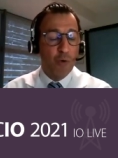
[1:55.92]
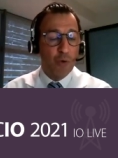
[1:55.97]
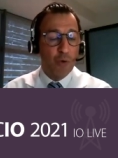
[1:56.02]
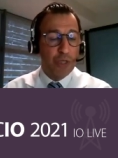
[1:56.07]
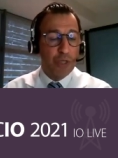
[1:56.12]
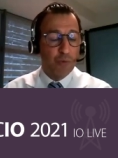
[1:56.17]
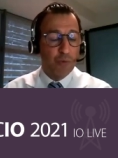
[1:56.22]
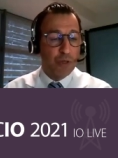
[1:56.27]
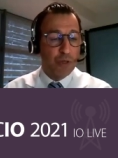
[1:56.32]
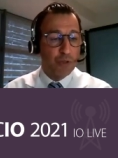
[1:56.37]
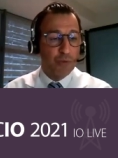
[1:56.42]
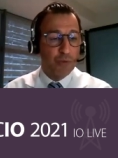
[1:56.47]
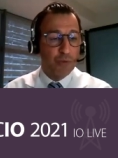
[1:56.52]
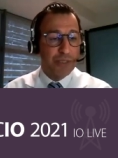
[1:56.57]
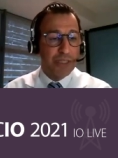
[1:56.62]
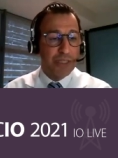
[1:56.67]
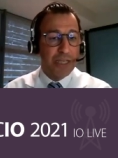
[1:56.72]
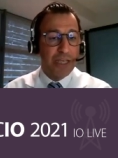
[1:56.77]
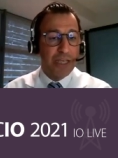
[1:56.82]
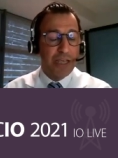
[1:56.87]
It was to
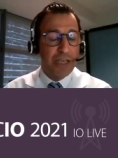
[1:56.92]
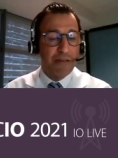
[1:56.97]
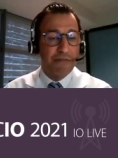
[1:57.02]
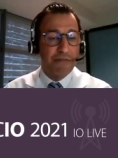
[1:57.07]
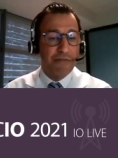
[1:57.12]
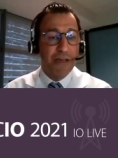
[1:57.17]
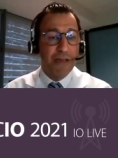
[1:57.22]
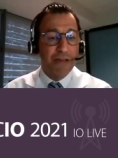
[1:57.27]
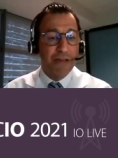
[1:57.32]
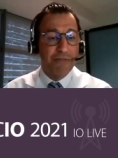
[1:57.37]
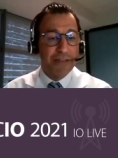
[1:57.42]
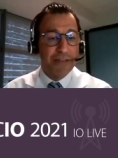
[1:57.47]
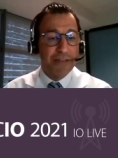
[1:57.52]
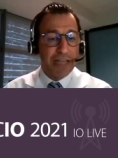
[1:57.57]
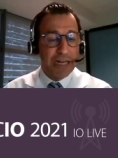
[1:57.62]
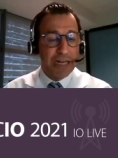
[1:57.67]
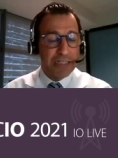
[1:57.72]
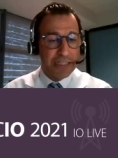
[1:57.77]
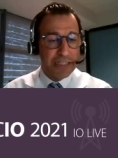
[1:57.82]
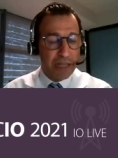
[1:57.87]
see if we
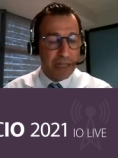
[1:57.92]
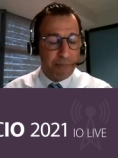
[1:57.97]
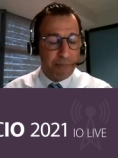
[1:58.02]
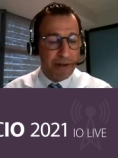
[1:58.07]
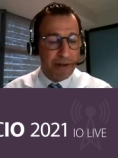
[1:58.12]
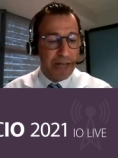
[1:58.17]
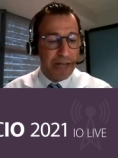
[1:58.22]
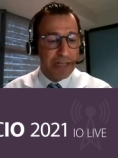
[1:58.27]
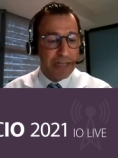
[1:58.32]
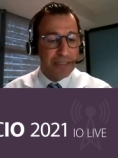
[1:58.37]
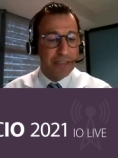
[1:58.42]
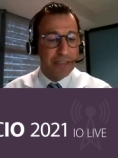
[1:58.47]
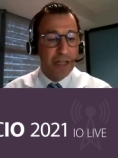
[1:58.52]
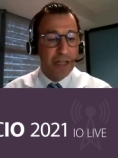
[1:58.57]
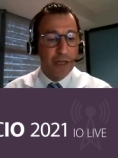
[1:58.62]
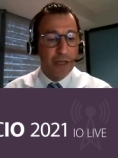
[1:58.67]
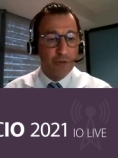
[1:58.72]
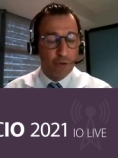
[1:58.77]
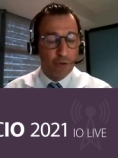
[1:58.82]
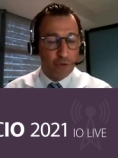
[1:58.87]
can stabilize
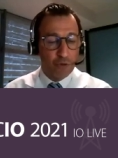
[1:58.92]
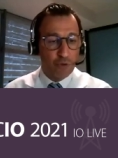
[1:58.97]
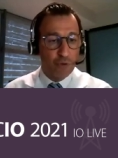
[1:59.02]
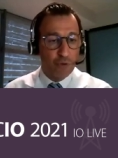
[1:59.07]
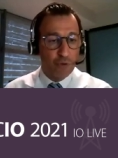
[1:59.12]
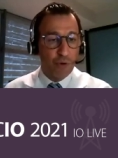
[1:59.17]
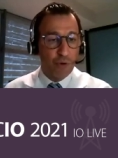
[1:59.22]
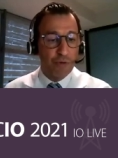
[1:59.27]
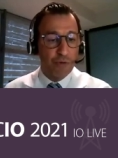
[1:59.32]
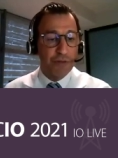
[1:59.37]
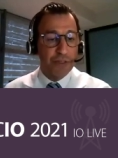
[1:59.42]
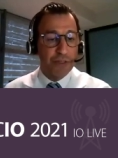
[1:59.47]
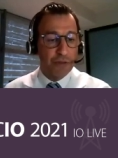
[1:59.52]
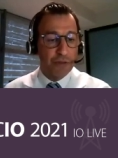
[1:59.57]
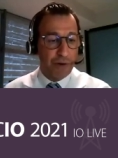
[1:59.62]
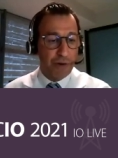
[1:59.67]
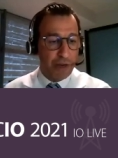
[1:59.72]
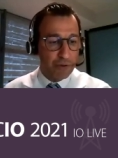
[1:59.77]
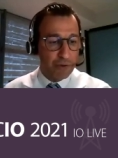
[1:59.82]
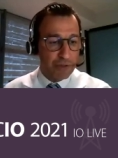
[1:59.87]
the tumor with
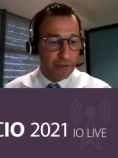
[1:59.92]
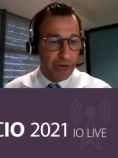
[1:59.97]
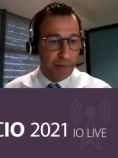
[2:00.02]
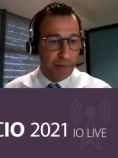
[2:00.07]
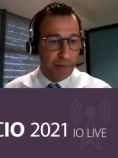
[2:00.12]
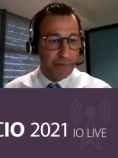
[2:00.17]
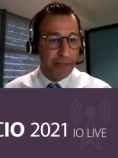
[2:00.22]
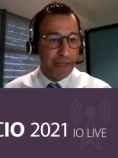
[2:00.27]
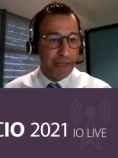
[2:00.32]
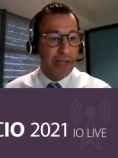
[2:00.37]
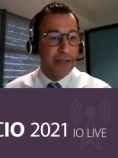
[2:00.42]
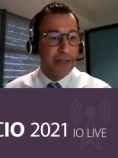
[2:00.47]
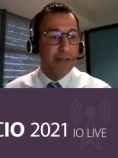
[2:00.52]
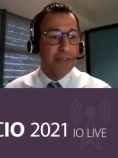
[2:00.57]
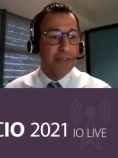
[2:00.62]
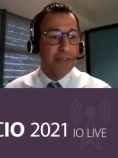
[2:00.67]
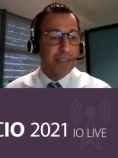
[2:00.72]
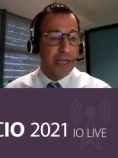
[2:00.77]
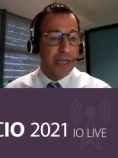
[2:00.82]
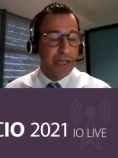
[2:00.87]
cryotherapy. And
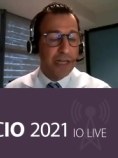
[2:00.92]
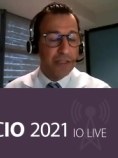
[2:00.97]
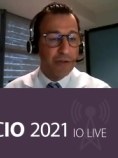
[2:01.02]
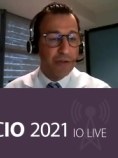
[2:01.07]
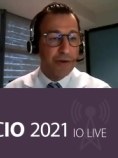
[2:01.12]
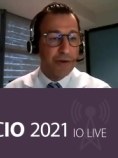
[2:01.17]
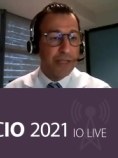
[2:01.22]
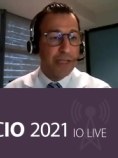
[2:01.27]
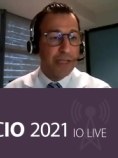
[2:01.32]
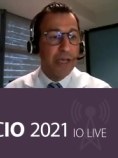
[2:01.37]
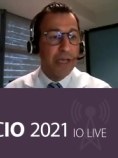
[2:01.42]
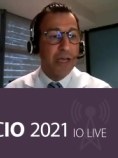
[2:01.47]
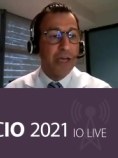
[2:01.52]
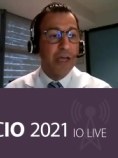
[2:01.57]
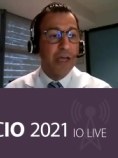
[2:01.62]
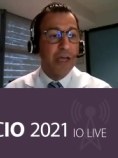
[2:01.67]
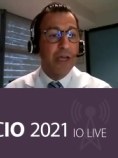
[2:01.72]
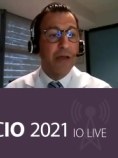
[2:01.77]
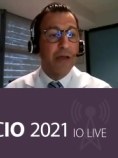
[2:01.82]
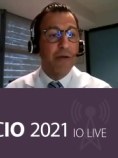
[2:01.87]
the secondary
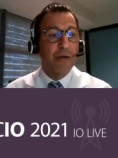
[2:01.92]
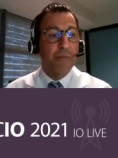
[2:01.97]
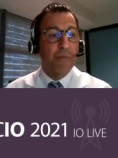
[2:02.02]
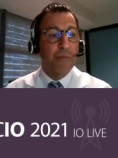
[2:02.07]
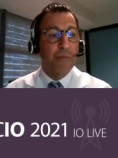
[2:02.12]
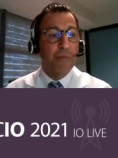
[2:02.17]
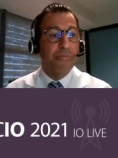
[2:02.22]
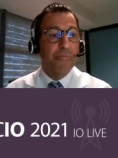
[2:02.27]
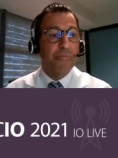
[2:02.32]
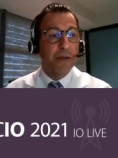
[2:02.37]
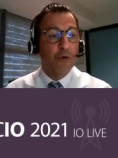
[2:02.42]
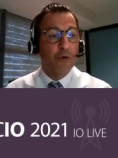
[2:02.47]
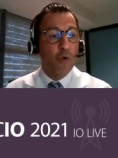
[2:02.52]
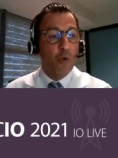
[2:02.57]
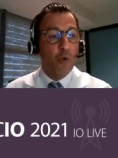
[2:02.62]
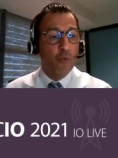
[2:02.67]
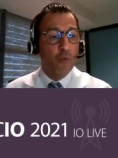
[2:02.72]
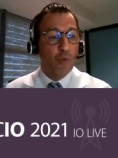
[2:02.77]
uh, goal